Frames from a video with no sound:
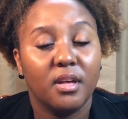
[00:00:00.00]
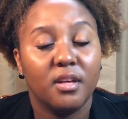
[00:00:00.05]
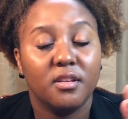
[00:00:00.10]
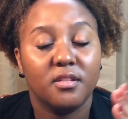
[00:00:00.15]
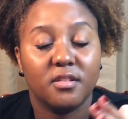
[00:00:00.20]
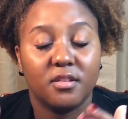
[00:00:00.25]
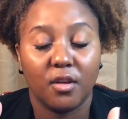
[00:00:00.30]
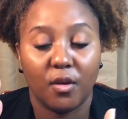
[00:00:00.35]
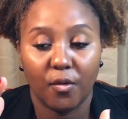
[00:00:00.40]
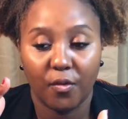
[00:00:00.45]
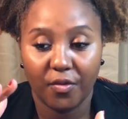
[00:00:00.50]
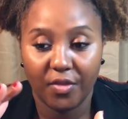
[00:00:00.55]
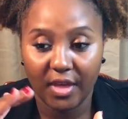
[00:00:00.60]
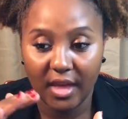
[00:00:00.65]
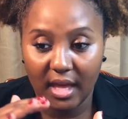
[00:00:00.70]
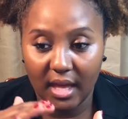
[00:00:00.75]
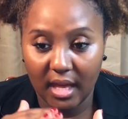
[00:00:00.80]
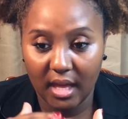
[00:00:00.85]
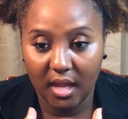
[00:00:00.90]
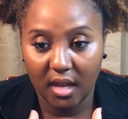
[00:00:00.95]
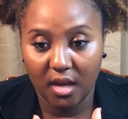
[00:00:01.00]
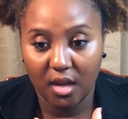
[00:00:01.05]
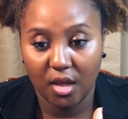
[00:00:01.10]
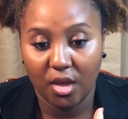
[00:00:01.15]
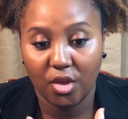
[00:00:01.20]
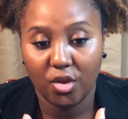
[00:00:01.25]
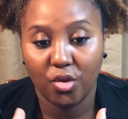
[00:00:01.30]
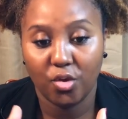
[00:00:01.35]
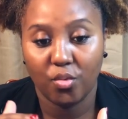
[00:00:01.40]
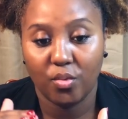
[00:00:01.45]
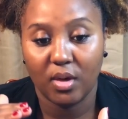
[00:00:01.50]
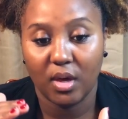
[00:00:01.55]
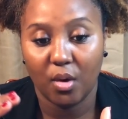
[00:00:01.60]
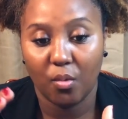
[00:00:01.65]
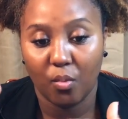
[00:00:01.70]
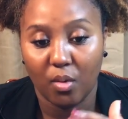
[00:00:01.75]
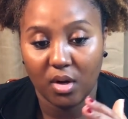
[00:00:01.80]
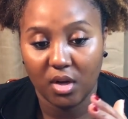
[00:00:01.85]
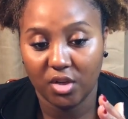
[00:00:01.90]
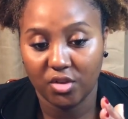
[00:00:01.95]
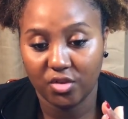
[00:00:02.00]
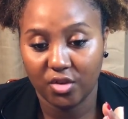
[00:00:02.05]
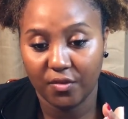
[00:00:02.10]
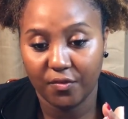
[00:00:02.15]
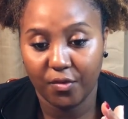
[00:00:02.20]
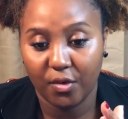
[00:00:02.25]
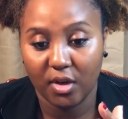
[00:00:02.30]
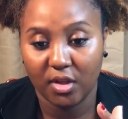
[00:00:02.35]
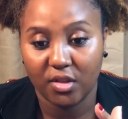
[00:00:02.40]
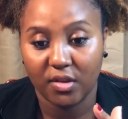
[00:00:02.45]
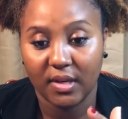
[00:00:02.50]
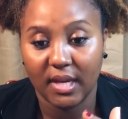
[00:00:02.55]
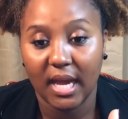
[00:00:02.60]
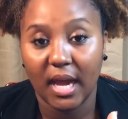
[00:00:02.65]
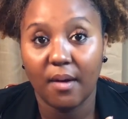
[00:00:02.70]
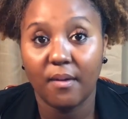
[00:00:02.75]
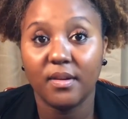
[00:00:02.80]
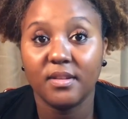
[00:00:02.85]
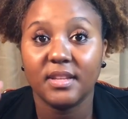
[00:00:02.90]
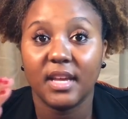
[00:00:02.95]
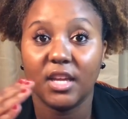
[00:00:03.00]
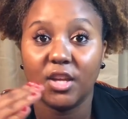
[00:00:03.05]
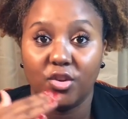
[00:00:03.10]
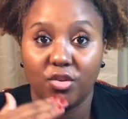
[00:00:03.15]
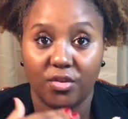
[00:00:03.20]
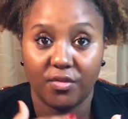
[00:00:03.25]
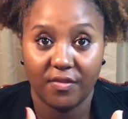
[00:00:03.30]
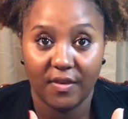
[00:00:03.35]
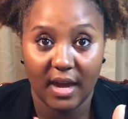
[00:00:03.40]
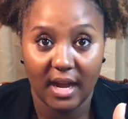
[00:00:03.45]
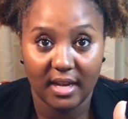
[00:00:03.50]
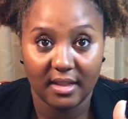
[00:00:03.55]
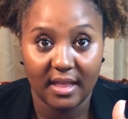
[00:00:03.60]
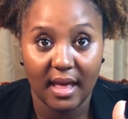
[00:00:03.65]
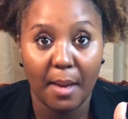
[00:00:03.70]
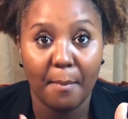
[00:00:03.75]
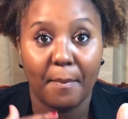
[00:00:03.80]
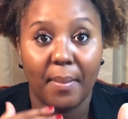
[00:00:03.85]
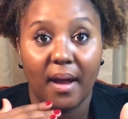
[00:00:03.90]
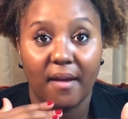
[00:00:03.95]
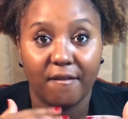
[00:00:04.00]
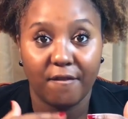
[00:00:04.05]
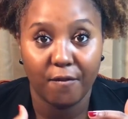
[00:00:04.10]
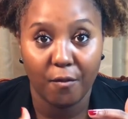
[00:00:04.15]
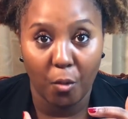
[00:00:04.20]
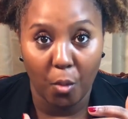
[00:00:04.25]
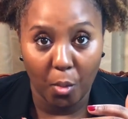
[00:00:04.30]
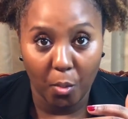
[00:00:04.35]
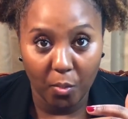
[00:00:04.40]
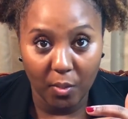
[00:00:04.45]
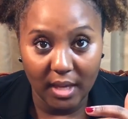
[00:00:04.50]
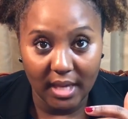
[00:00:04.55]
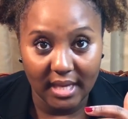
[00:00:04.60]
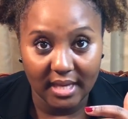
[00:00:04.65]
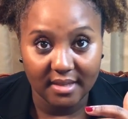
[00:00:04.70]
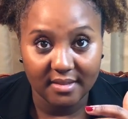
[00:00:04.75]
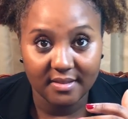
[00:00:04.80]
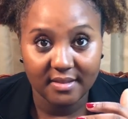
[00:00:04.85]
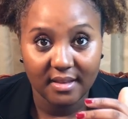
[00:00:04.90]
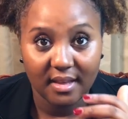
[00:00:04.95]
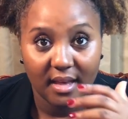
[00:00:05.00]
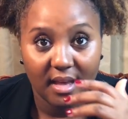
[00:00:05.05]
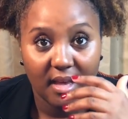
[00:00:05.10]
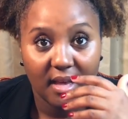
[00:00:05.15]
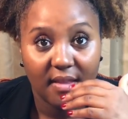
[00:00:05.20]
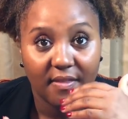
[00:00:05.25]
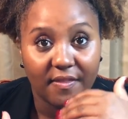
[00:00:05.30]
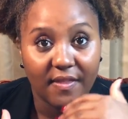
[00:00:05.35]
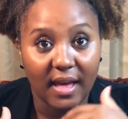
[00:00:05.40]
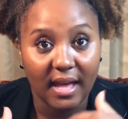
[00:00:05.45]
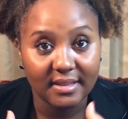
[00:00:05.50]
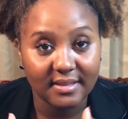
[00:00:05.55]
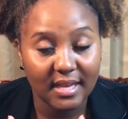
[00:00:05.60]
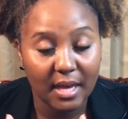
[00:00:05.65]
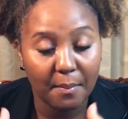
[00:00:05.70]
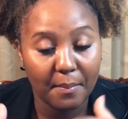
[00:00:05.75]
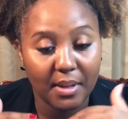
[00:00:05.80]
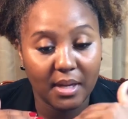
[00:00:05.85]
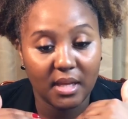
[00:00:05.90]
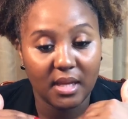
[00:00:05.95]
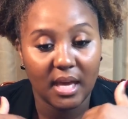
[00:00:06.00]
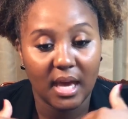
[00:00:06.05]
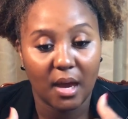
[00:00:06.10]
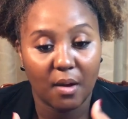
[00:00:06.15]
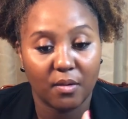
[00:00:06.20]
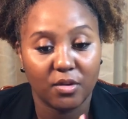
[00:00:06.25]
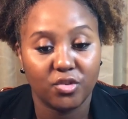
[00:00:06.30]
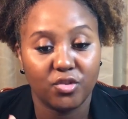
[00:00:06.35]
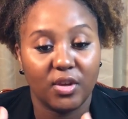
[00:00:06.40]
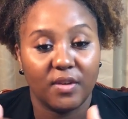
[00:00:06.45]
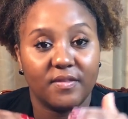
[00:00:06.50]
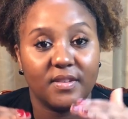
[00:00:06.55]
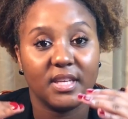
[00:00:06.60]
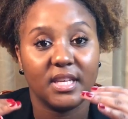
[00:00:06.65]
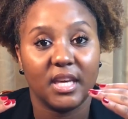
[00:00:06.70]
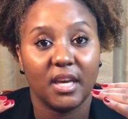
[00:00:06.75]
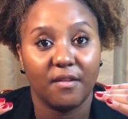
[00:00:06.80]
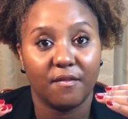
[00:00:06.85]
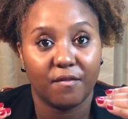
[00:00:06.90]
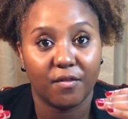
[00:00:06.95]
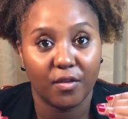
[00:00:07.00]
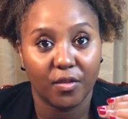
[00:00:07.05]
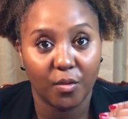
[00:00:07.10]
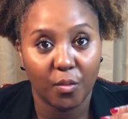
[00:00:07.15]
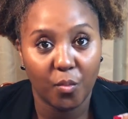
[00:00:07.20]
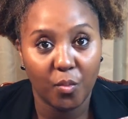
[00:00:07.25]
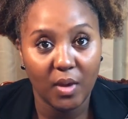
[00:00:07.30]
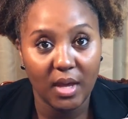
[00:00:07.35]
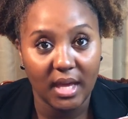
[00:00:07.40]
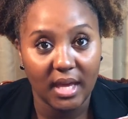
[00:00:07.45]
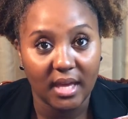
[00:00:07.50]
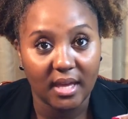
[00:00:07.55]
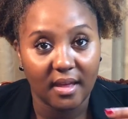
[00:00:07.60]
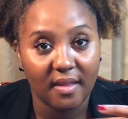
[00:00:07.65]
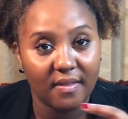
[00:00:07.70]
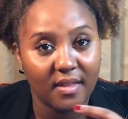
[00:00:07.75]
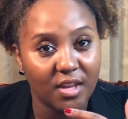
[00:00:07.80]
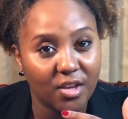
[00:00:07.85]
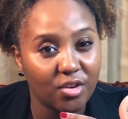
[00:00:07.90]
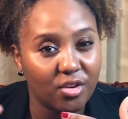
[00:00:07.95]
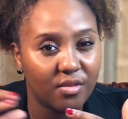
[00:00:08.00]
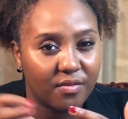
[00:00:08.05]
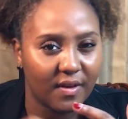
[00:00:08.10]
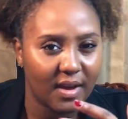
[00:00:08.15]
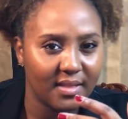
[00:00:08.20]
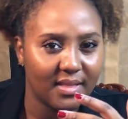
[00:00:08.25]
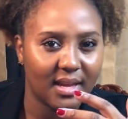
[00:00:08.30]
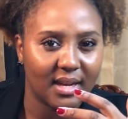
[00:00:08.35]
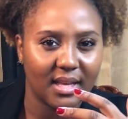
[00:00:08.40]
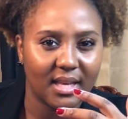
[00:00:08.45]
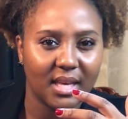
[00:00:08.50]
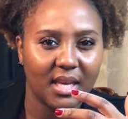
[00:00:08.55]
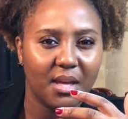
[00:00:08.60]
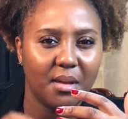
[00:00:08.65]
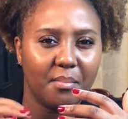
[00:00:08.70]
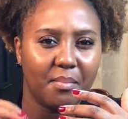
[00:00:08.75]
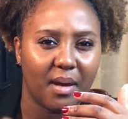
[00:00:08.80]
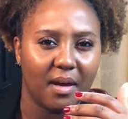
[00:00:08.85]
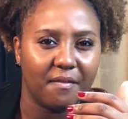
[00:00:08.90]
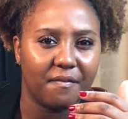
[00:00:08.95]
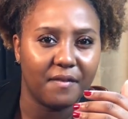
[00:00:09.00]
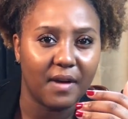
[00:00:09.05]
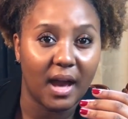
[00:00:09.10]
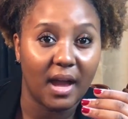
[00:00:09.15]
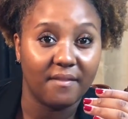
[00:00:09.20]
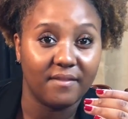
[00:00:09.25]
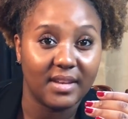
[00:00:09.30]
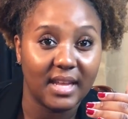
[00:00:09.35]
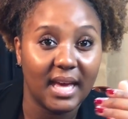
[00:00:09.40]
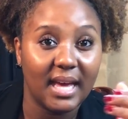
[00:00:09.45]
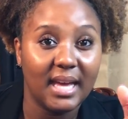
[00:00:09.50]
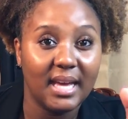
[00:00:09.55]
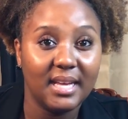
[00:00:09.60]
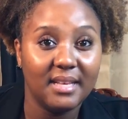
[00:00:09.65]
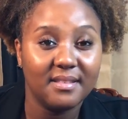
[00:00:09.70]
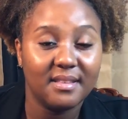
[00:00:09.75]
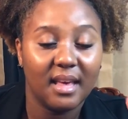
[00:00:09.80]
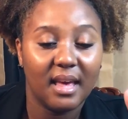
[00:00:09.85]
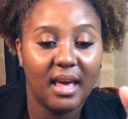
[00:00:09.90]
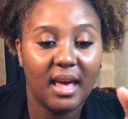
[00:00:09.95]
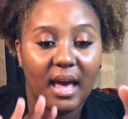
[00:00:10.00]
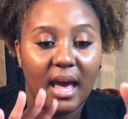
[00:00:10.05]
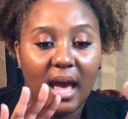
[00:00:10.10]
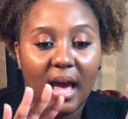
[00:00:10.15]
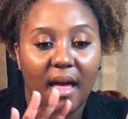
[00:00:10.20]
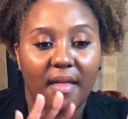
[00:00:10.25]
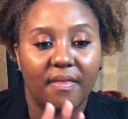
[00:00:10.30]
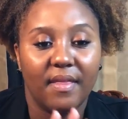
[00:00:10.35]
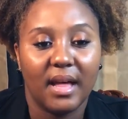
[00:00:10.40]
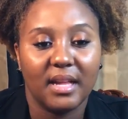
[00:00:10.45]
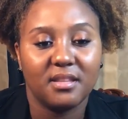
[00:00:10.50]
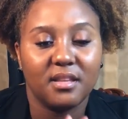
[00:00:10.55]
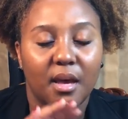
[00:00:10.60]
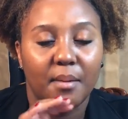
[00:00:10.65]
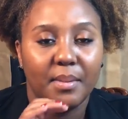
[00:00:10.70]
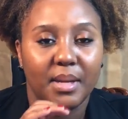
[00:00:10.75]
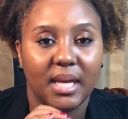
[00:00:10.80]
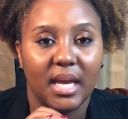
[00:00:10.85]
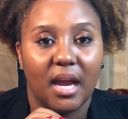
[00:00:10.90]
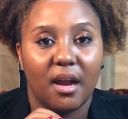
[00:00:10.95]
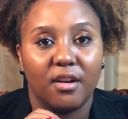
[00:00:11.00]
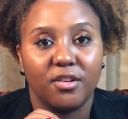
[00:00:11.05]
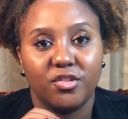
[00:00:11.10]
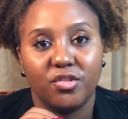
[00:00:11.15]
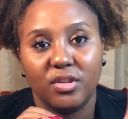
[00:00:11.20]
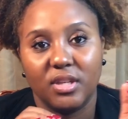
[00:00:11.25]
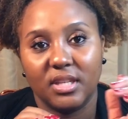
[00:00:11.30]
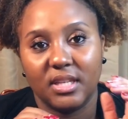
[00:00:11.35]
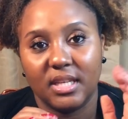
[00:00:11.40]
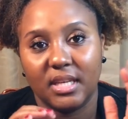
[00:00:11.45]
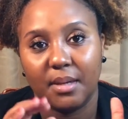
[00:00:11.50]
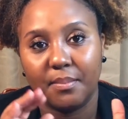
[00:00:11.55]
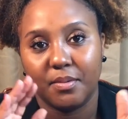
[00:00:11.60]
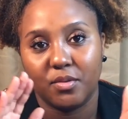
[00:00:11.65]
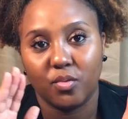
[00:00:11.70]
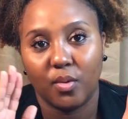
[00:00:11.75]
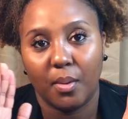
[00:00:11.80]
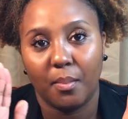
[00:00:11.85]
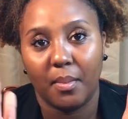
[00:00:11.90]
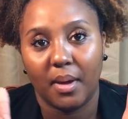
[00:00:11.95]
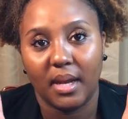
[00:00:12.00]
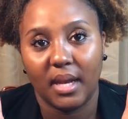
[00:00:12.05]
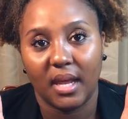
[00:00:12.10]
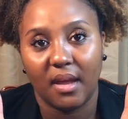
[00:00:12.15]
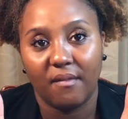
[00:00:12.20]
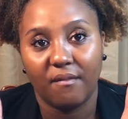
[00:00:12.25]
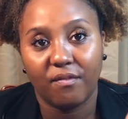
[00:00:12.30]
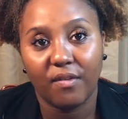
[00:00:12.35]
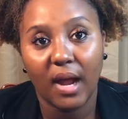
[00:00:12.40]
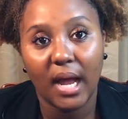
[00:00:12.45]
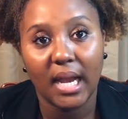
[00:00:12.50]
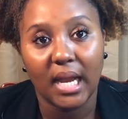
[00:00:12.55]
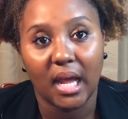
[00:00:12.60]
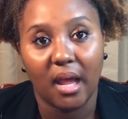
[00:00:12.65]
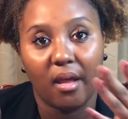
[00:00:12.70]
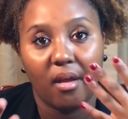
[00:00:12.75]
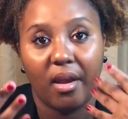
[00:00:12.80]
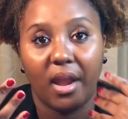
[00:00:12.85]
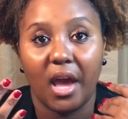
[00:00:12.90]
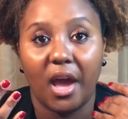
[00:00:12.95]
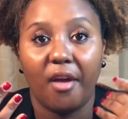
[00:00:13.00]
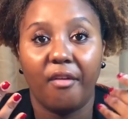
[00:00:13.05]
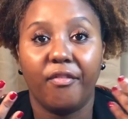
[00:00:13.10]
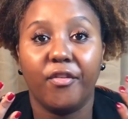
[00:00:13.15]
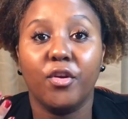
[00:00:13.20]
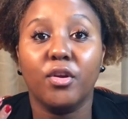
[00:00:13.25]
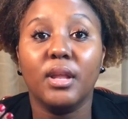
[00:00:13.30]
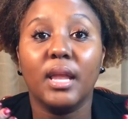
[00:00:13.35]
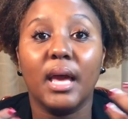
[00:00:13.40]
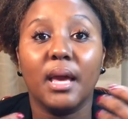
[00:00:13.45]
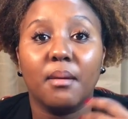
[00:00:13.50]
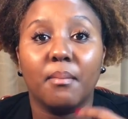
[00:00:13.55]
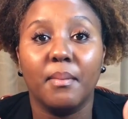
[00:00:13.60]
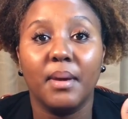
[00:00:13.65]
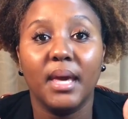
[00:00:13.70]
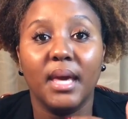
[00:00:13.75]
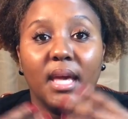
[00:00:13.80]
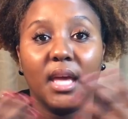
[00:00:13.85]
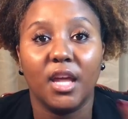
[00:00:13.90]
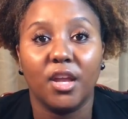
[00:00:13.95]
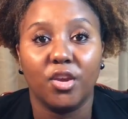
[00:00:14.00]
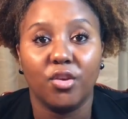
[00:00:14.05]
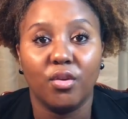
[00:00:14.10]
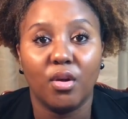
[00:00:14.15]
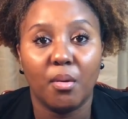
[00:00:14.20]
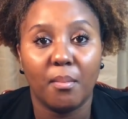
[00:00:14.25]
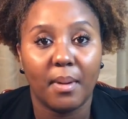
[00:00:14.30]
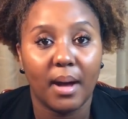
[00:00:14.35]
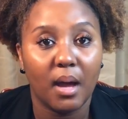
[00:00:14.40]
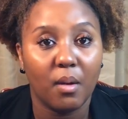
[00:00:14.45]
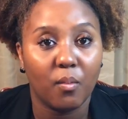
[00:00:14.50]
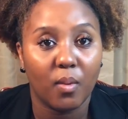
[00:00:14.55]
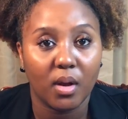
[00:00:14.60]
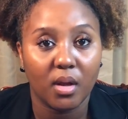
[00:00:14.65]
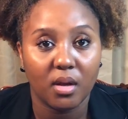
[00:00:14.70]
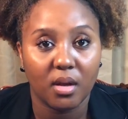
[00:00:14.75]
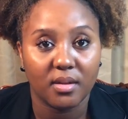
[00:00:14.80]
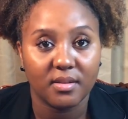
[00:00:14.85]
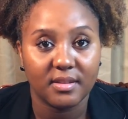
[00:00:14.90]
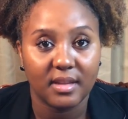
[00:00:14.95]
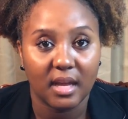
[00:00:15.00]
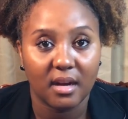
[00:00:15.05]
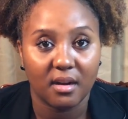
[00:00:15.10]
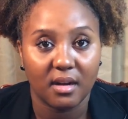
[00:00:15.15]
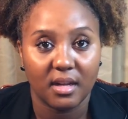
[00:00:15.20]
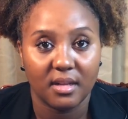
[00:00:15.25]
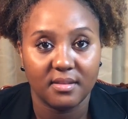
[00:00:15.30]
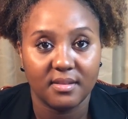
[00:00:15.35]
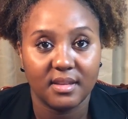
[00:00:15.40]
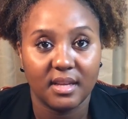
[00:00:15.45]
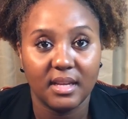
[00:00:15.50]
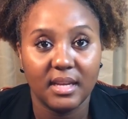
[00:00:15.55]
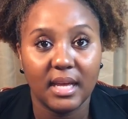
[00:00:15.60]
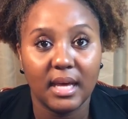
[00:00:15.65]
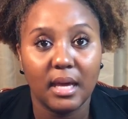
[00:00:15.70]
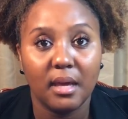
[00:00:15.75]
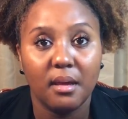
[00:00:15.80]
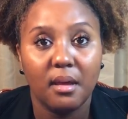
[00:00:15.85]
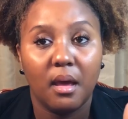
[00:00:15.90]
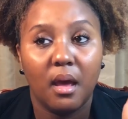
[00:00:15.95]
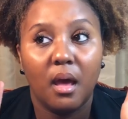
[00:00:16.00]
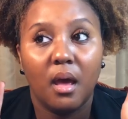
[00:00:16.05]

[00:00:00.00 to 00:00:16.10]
So then you get 143 hours and you divide that by 4 weeks. That's how many hours you have to get for the week. And then you divide that again by 5 days, and that's how many hours you need to get between Monday and Friday. Now, if you're like me and you don't mind working on Saturday and Sunday,